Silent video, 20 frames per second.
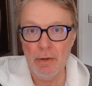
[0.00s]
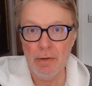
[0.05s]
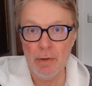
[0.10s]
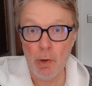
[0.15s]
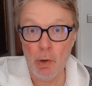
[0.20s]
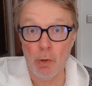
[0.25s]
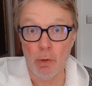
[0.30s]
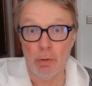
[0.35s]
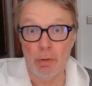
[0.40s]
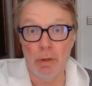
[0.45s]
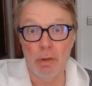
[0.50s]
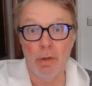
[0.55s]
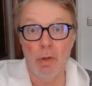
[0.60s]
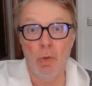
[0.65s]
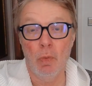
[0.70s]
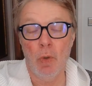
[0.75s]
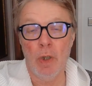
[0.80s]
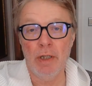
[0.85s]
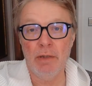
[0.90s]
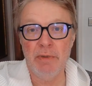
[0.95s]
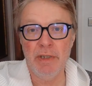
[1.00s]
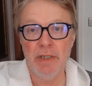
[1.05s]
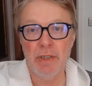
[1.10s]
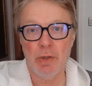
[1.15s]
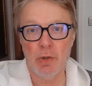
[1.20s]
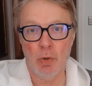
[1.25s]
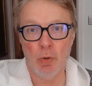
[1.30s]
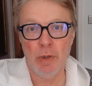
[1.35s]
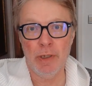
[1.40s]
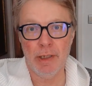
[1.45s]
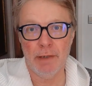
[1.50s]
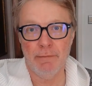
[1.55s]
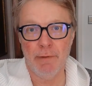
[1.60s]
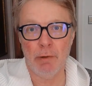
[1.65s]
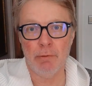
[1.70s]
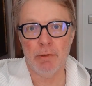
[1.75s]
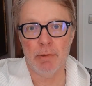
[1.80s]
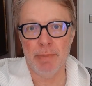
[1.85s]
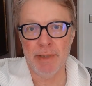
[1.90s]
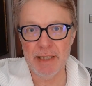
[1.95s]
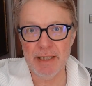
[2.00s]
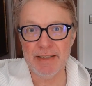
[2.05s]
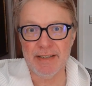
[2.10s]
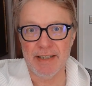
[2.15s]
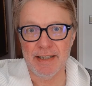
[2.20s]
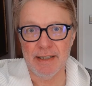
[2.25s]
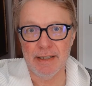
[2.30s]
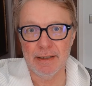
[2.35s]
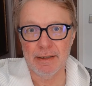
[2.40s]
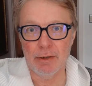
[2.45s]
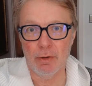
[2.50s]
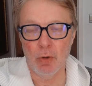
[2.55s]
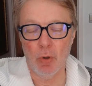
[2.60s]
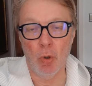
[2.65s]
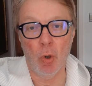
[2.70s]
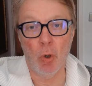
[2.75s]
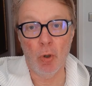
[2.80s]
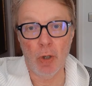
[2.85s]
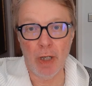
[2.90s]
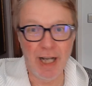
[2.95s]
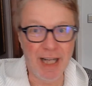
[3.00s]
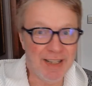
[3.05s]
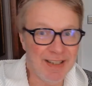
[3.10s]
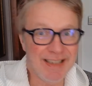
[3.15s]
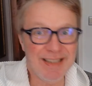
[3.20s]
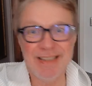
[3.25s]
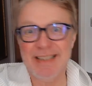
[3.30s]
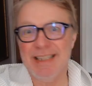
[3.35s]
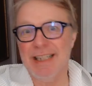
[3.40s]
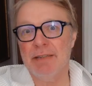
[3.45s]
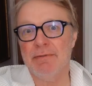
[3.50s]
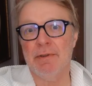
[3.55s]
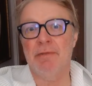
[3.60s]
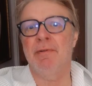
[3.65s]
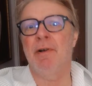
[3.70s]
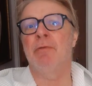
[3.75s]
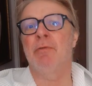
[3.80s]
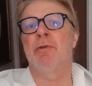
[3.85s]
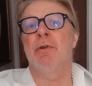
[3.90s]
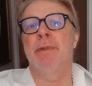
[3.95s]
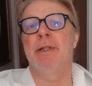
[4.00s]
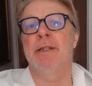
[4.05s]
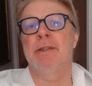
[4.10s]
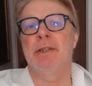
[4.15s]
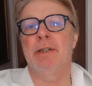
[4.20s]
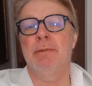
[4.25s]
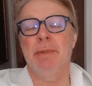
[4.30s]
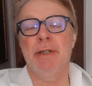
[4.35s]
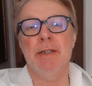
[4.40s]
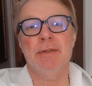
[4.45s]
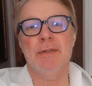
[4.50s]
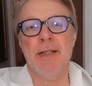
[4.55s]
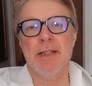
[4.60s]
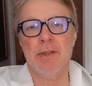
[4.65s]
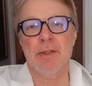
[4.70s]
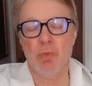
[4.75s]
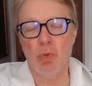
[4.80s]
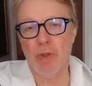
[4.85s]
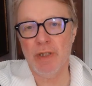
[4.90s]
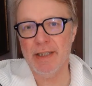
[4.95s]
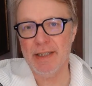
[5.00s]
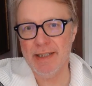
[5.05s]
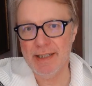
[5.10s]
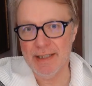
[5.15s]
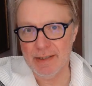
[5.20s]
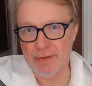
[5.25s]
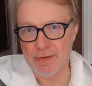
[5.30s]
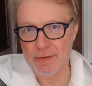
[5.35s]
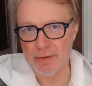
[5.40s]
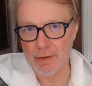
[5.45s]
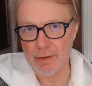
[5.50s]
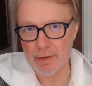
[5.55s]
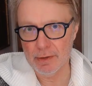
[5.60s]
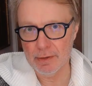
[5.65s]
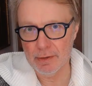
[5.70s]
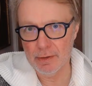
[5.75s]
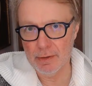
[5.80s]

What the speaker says: So why don't I just call it a vulnerability, or undiscovered vulnerability? Because that's what it is.